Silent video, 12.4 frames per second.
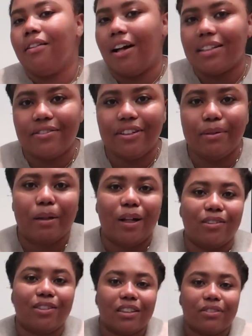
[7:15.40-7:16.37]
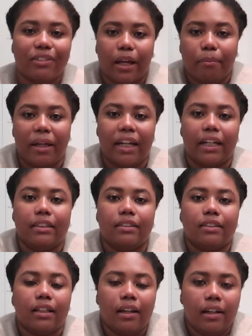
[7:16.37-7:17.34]
lots of emails, lots of
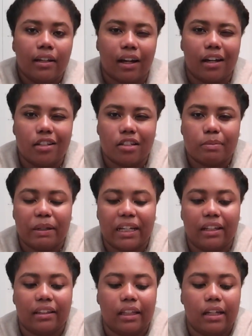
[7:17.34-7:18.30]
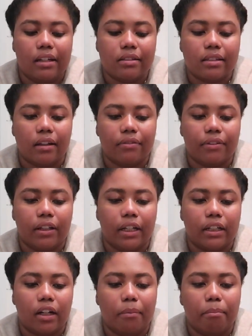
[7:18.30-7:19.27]
campaigns, kind of just picking things that I feel
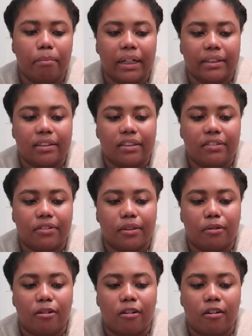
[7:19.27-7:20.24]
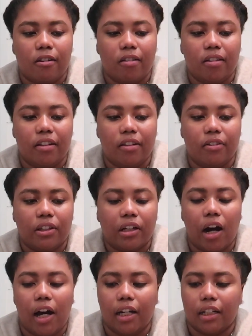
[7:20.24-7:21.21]
like are best for, you know, the
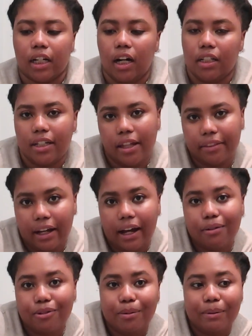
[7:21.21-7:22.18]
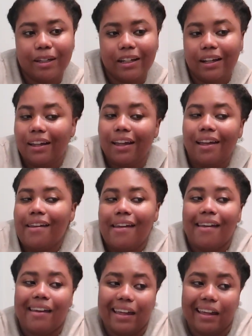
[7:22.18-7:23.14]
kind of content that I want to make
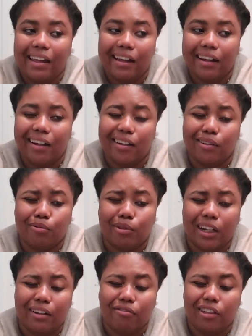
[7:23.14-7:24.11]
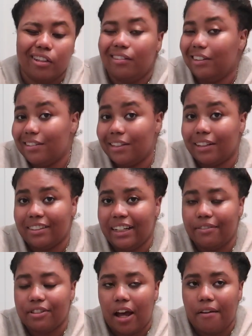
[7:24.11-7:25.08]
and what I realistically
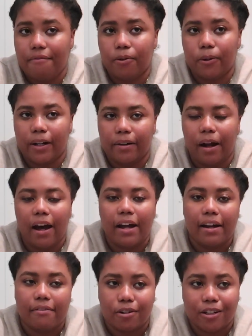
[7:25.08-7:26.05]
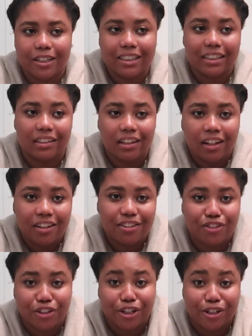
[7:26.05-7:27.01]
have time for. I have already
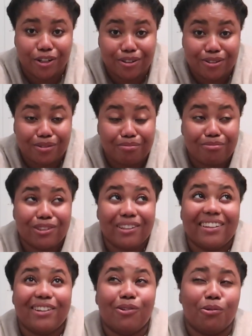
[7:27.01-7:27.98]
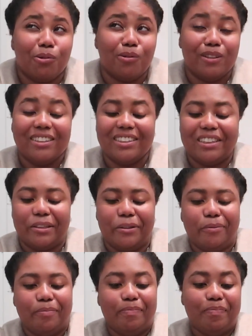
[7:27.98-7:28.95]
secured some really cool ones,
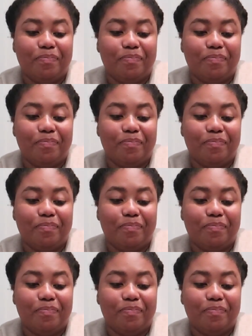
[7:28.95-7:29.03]
so